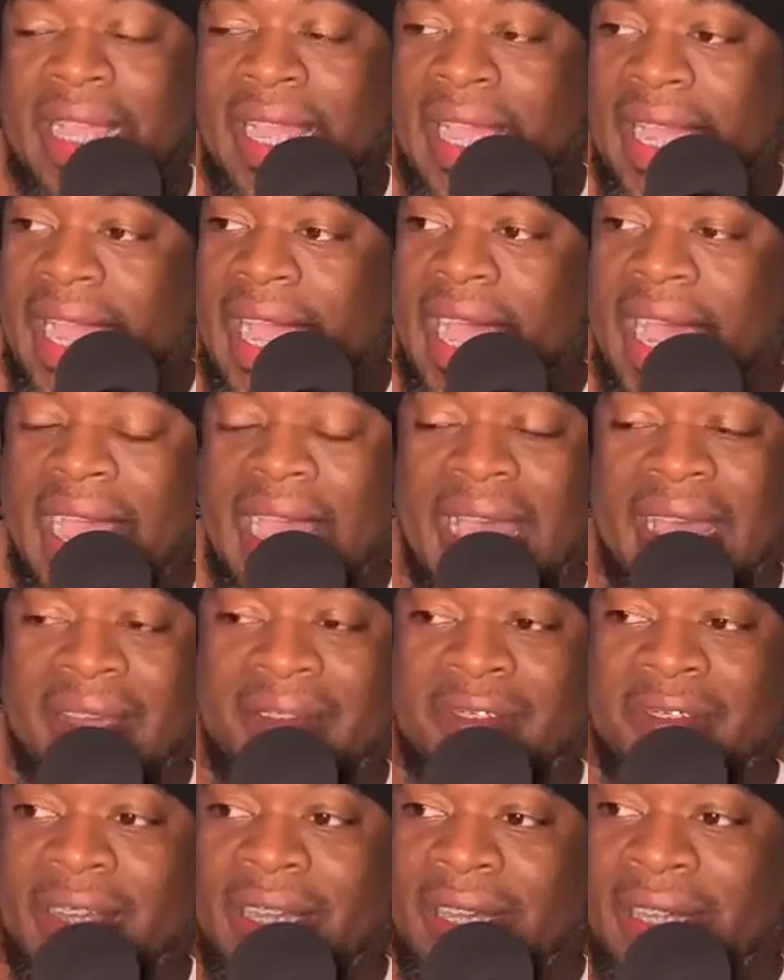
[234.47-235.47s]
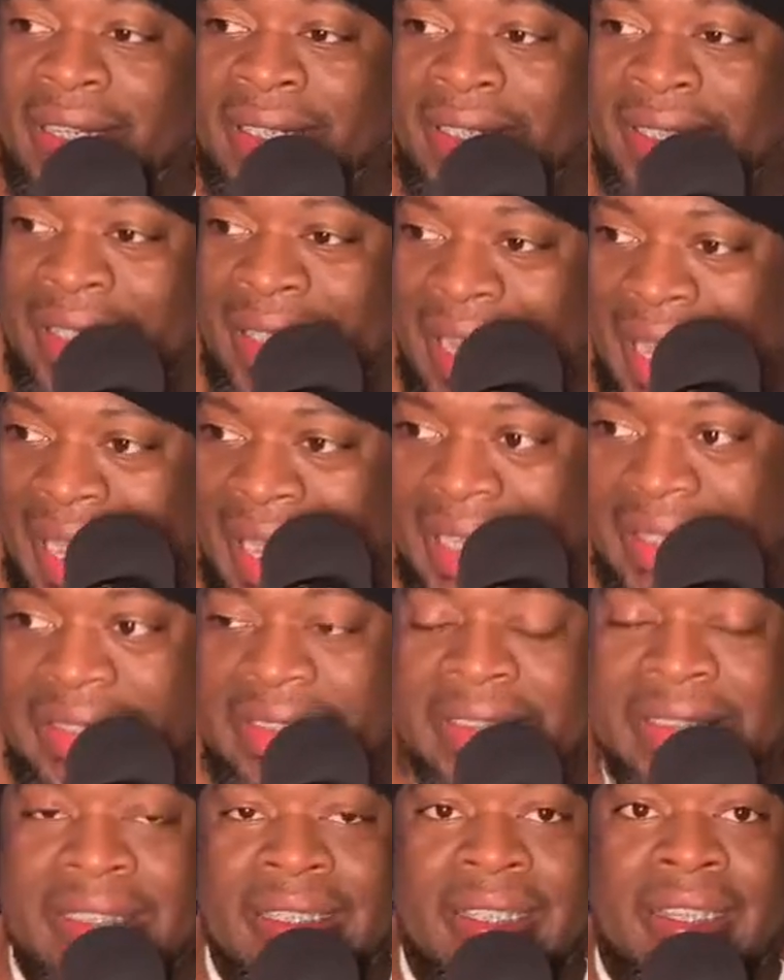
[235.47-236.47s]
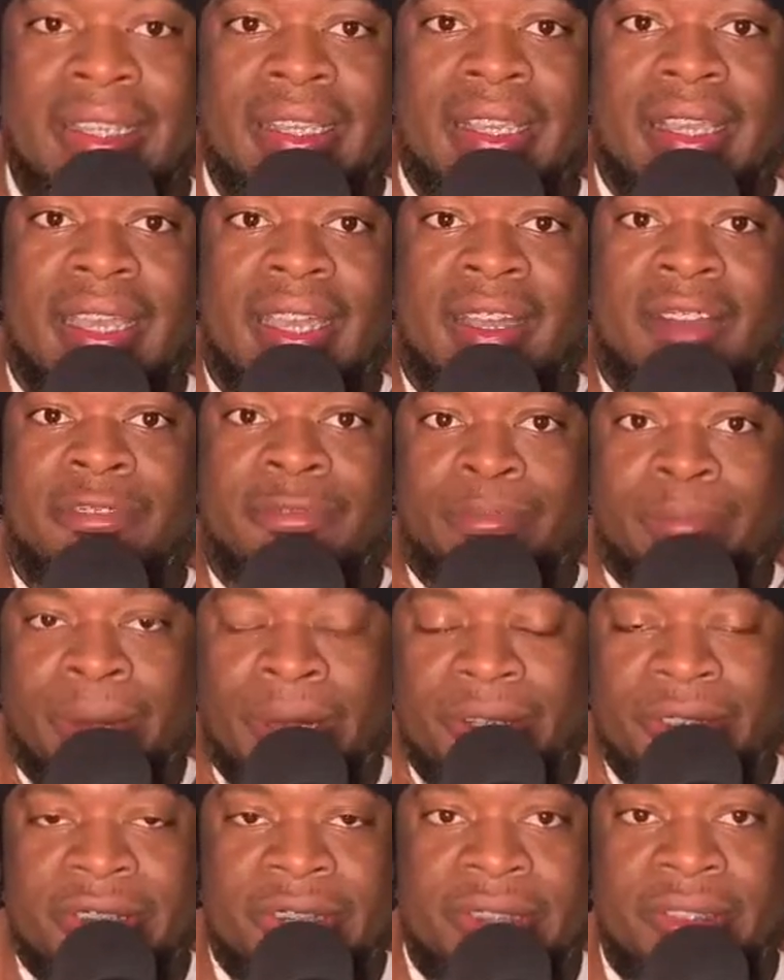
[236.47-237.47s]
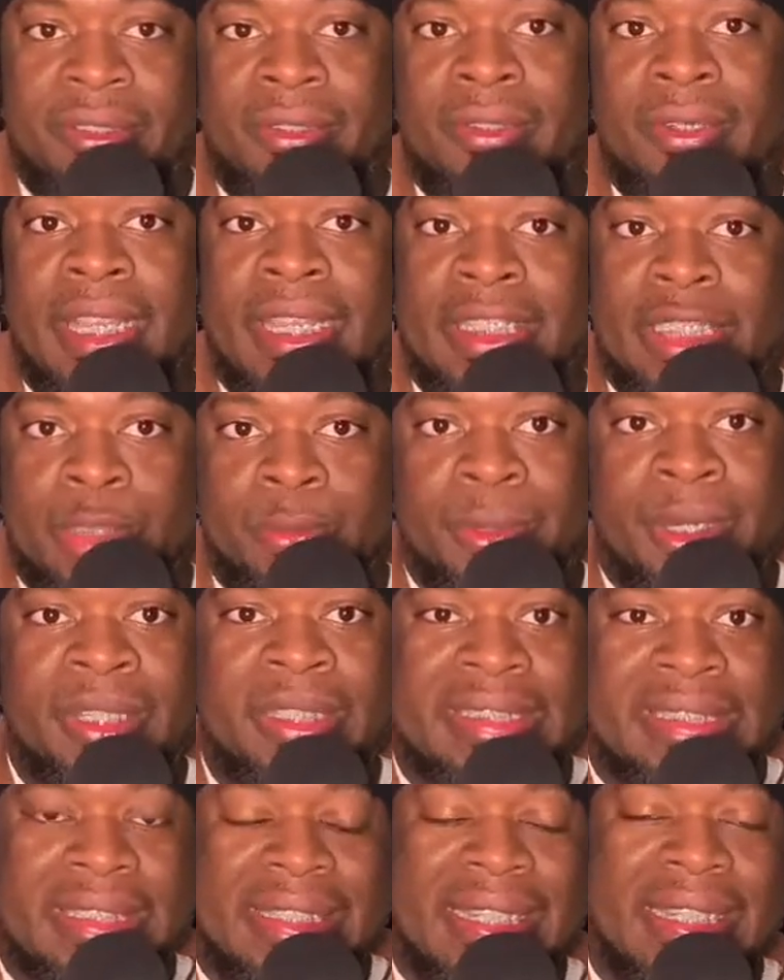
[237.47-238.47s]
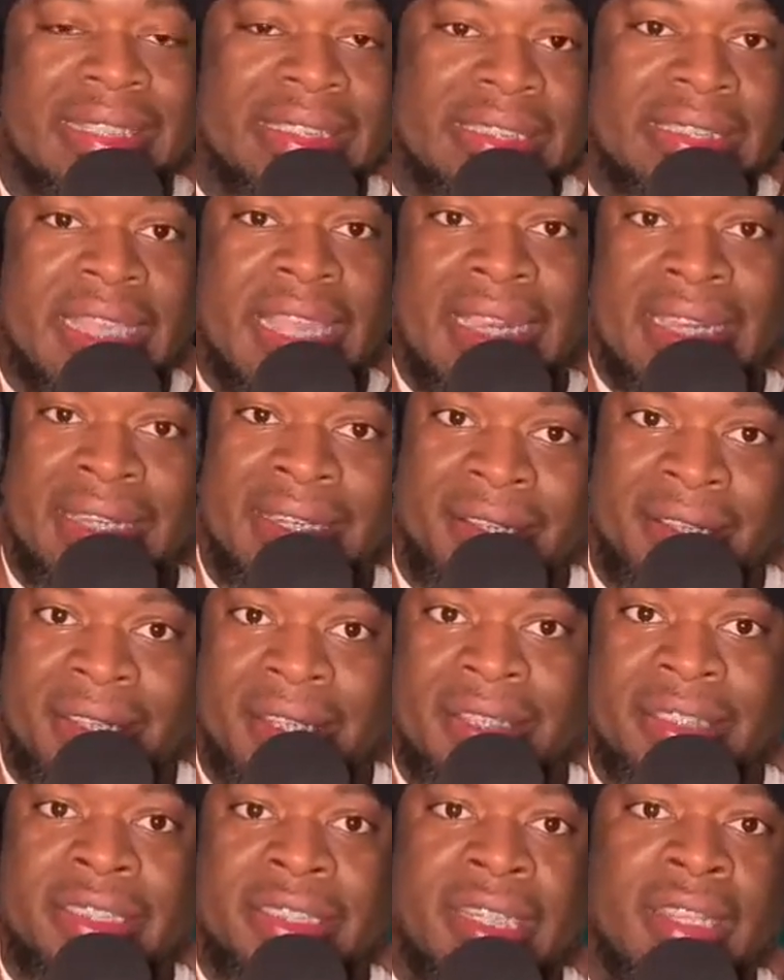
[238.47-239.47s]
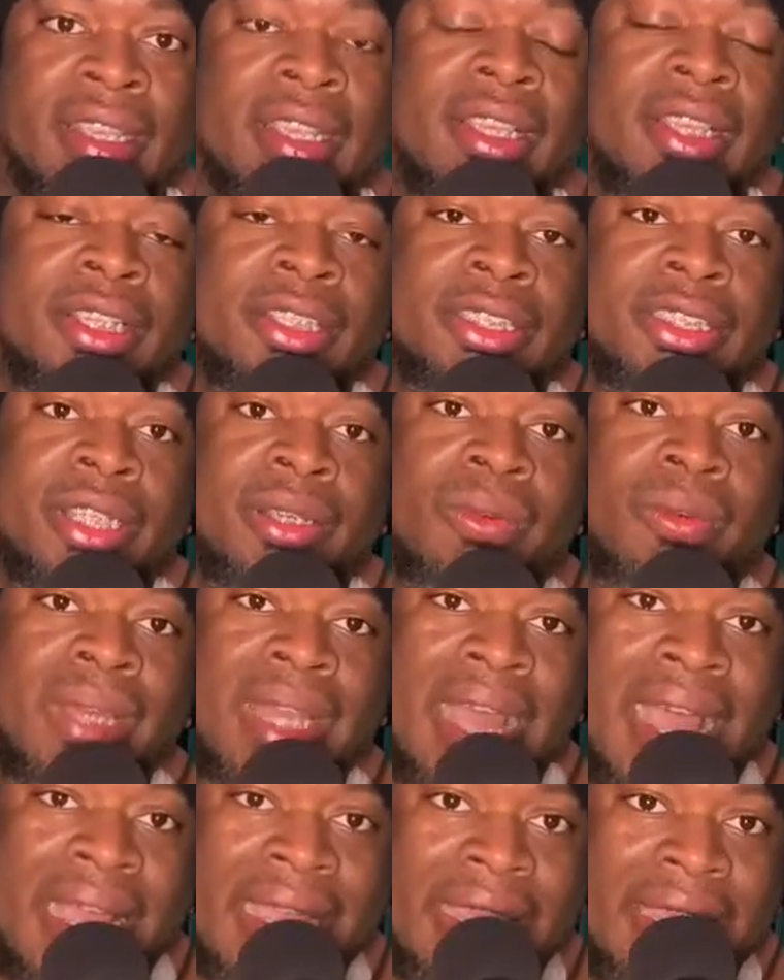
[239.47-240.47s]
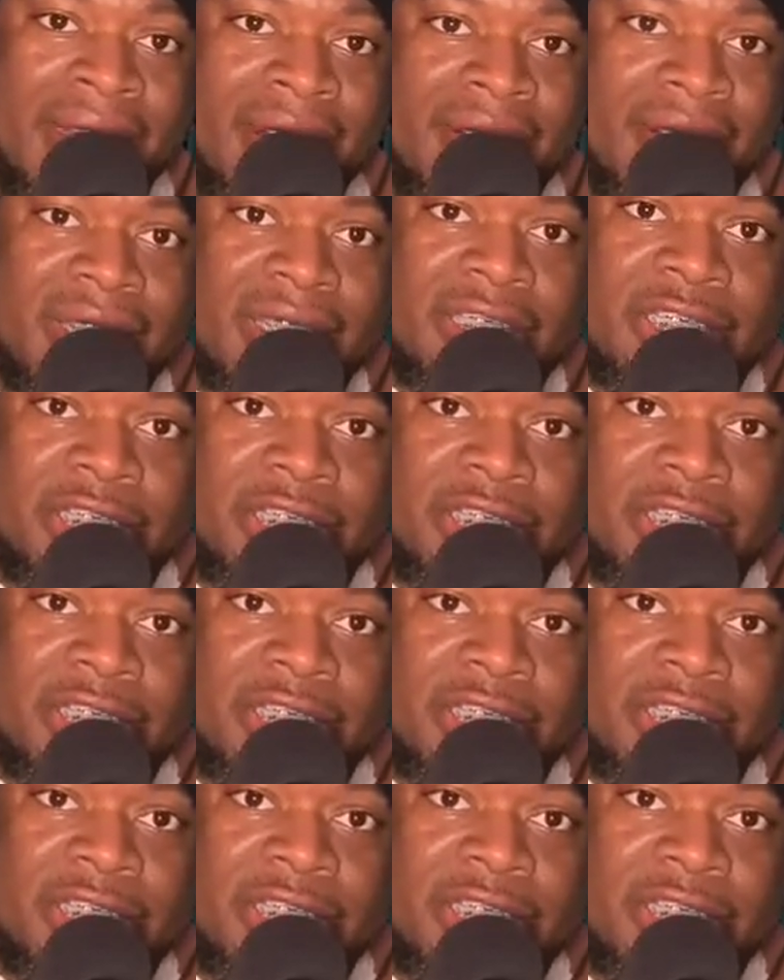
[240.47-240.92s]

I have a lot of personal experience and insight into this. So when I hear this